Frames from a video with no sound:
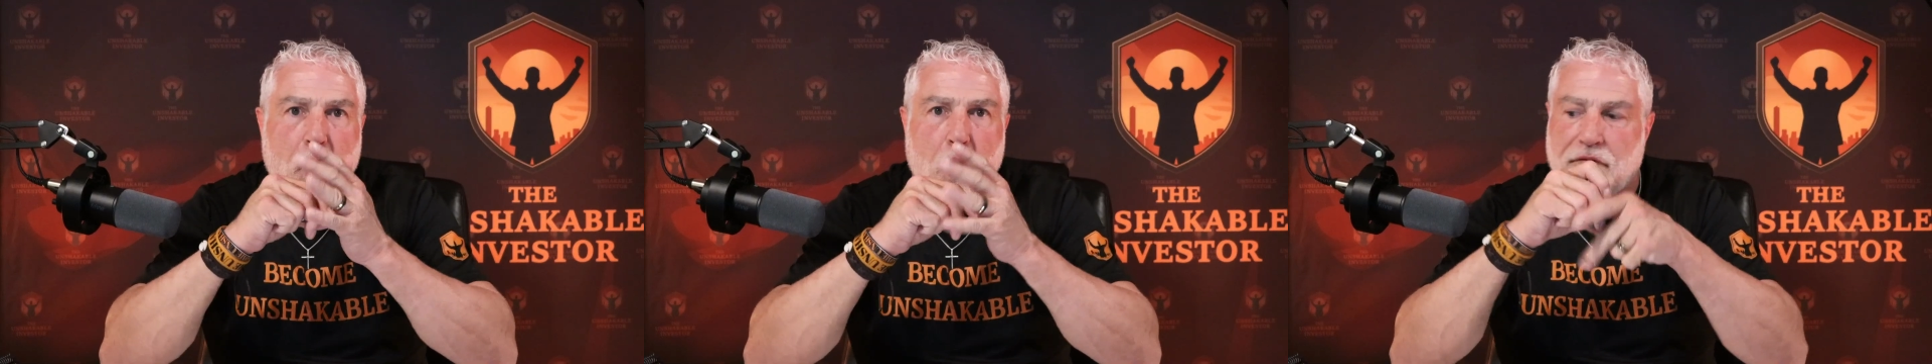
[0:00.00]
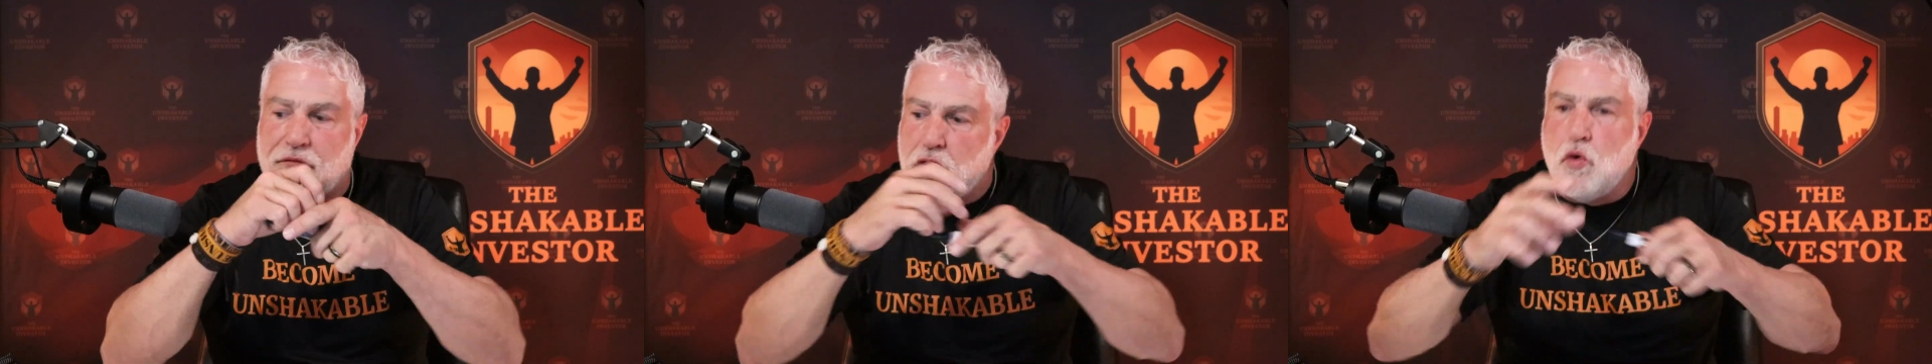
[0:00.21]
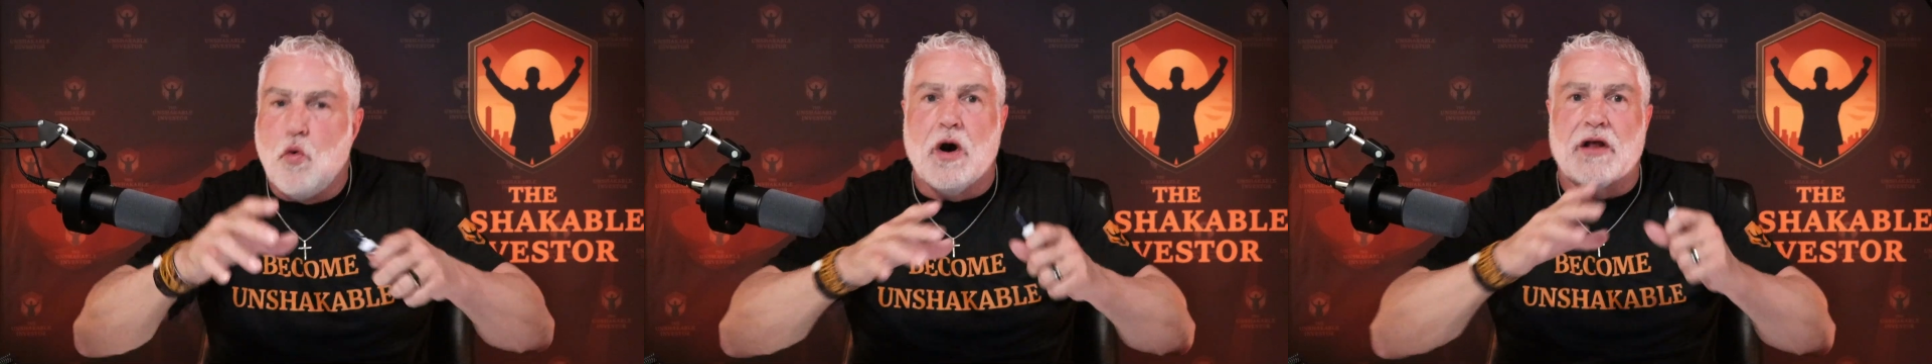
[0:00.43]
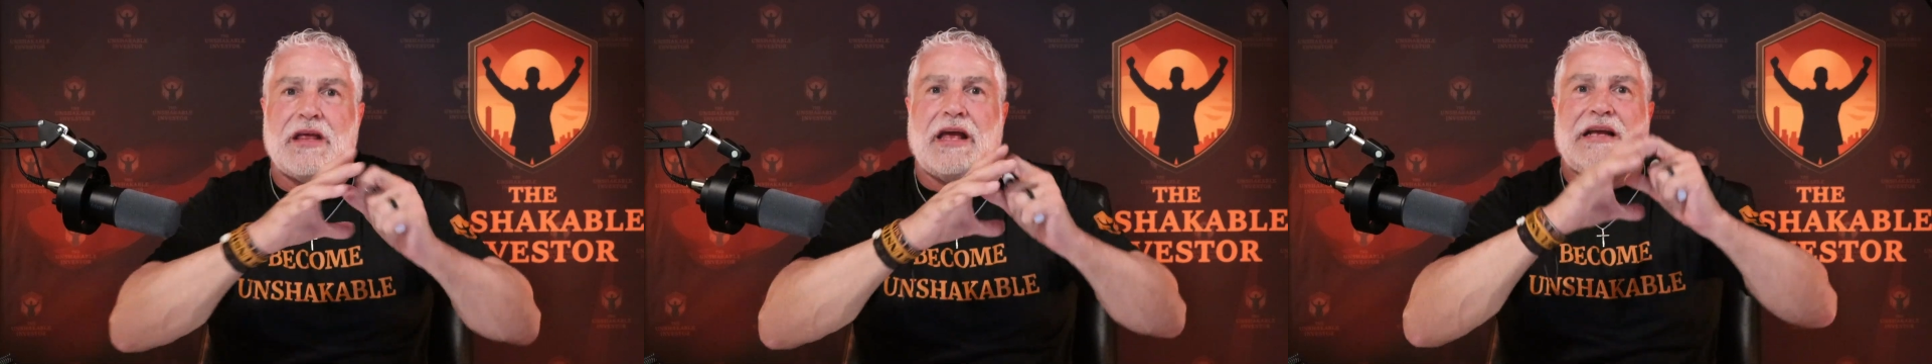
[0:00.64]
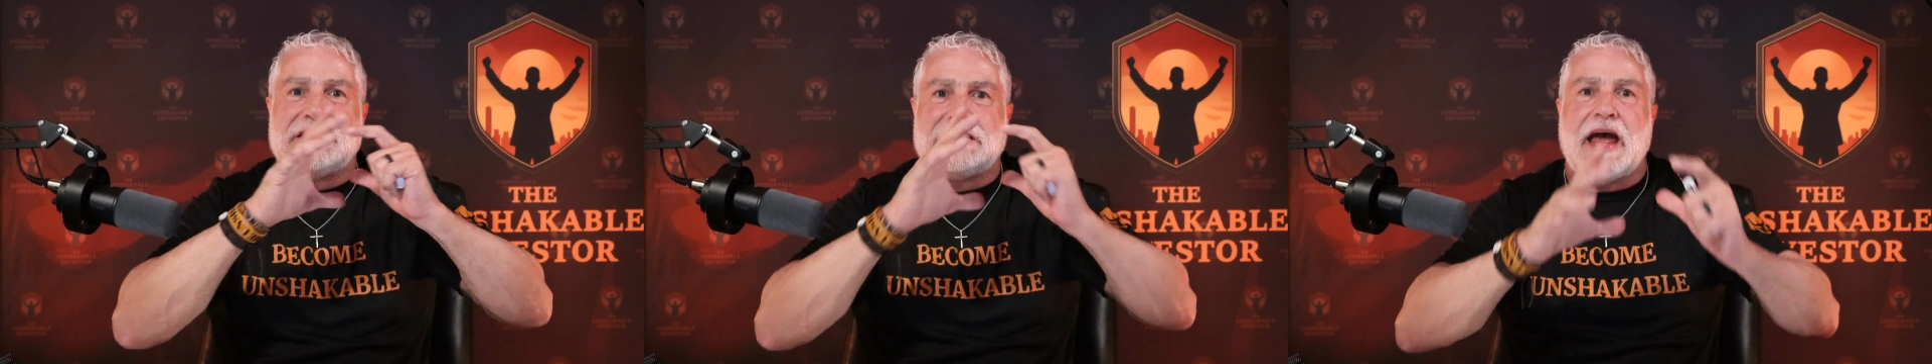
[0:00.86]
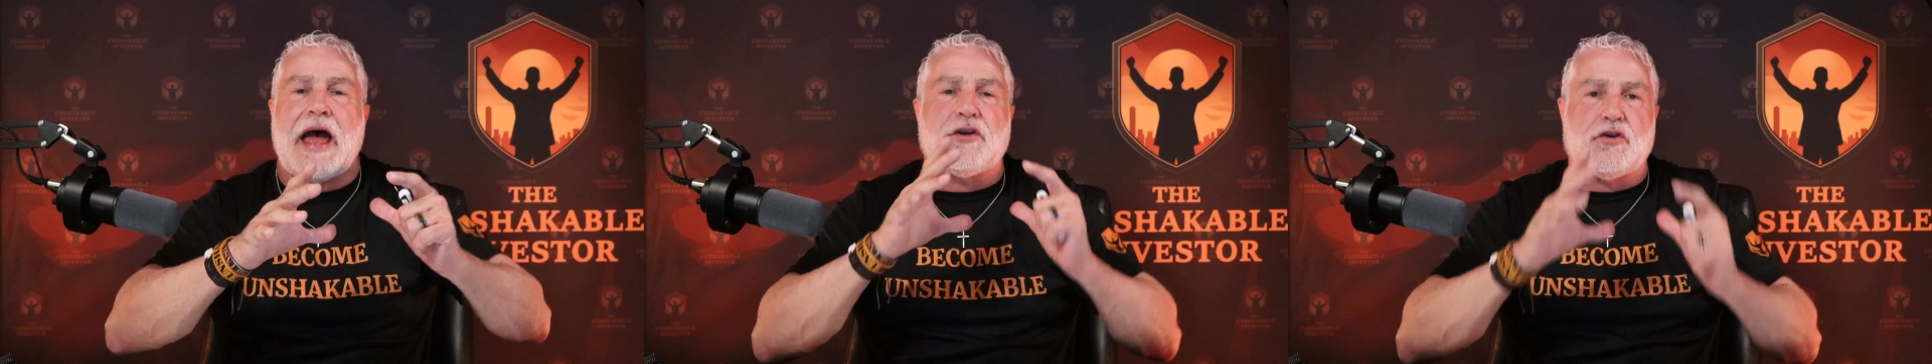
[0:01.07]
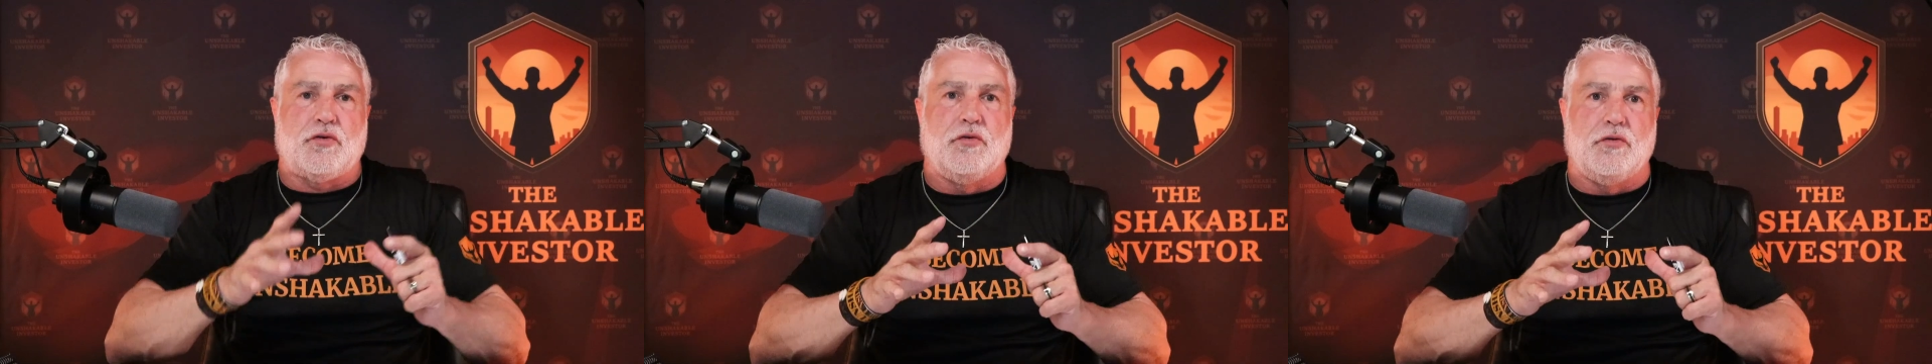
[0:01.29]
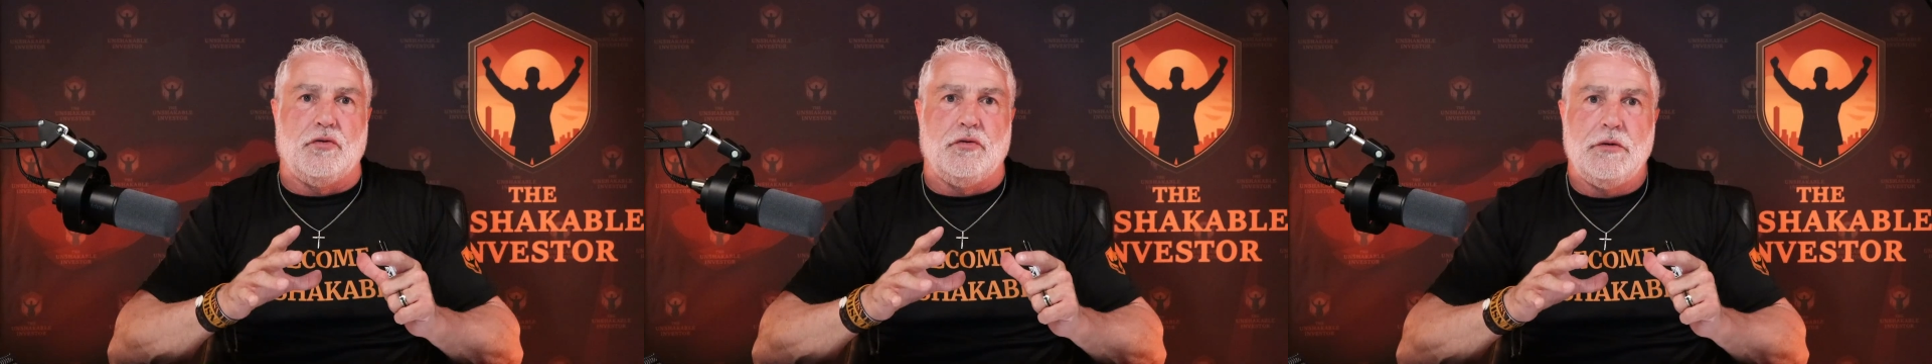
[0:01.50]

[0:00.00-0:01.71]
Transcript: if you want the exact tool